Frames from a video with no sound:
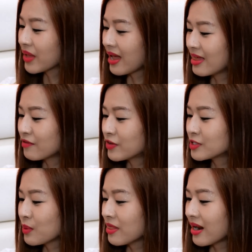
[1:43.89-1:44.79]
And the
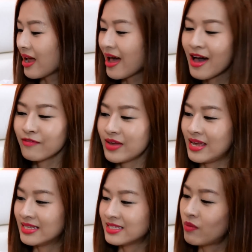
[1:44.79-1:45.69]
first one that I have
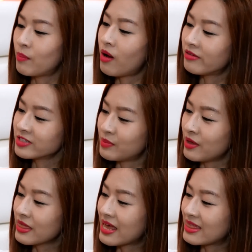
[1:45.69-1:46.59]
is from Paul
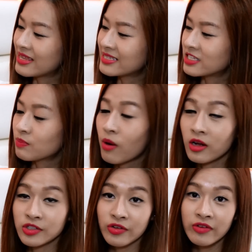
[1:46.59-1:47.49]
Smith, and this is
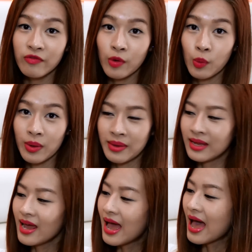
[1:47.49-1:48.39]
Portrait for Women.